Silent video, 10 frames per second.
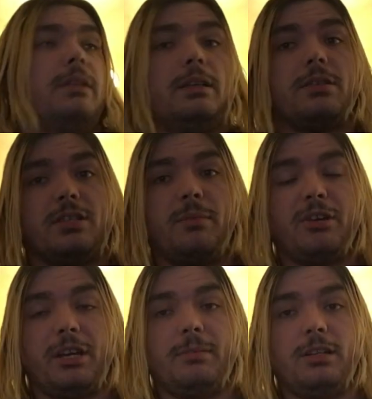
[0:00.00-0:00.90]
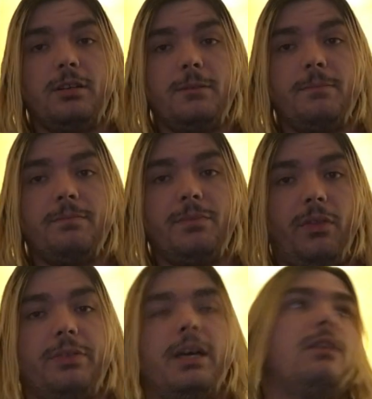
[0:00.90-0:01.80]
then the summer came along,
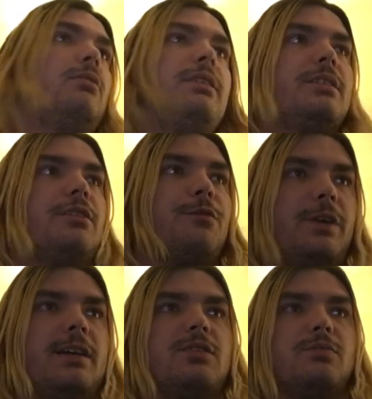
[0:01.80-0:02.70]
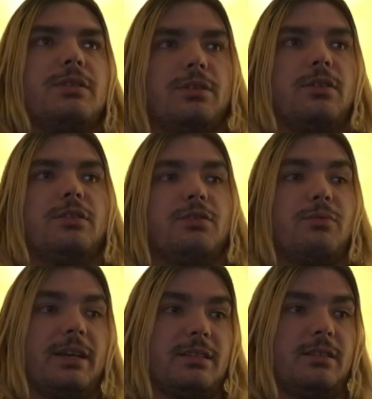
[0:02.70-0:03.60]
not only did the fans return to
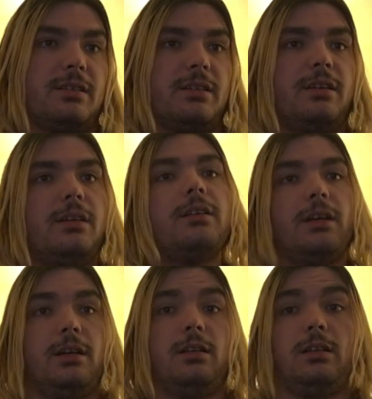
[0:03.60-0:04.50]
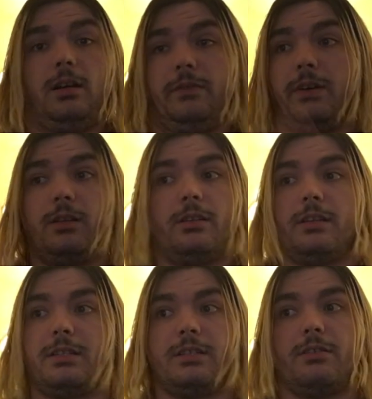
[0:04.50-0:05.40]
wrestling and a lot of other
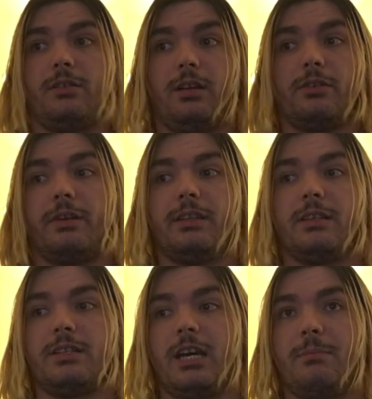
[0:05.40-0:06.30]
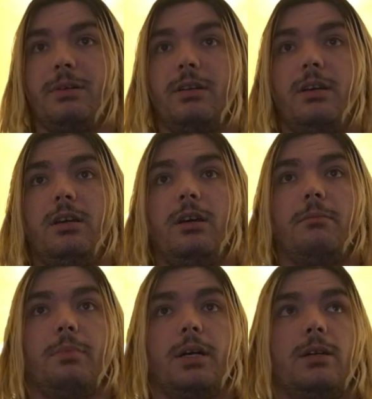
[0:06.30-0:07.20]
things, other great things happen,
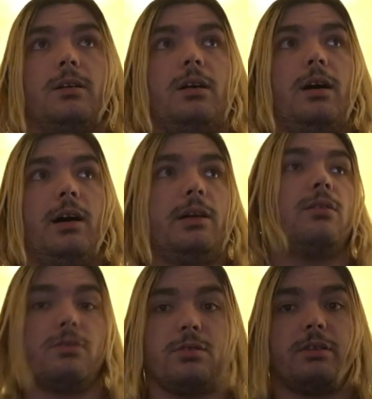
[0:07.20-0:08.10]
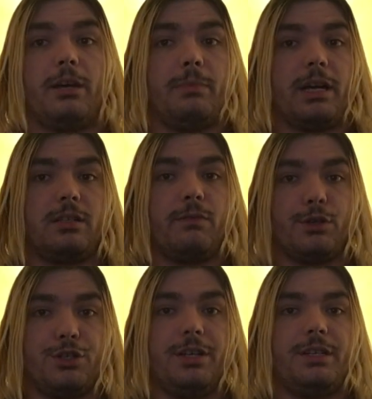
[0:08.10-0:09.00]
but I also came back to
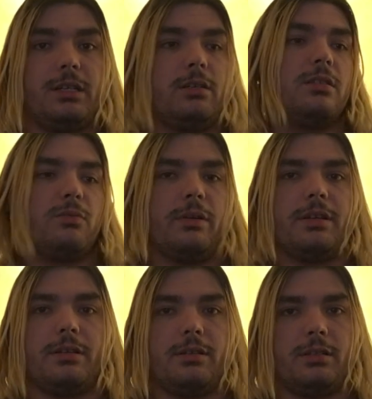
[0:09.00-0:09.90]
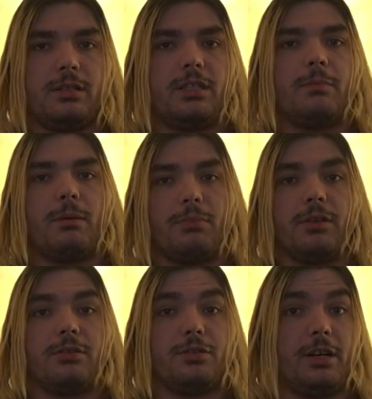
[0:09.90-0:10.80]
Virginia to witness to see my
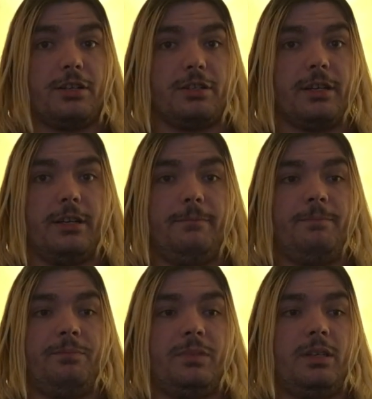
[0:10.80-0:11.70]
brother Josh again.